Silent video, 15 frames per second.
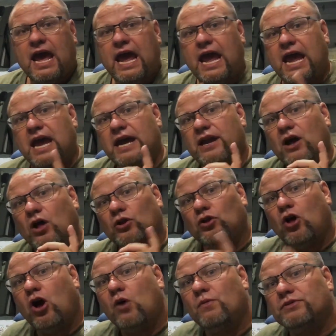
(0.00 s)
And
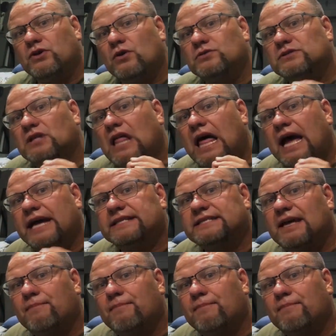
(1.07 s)
along with those lines,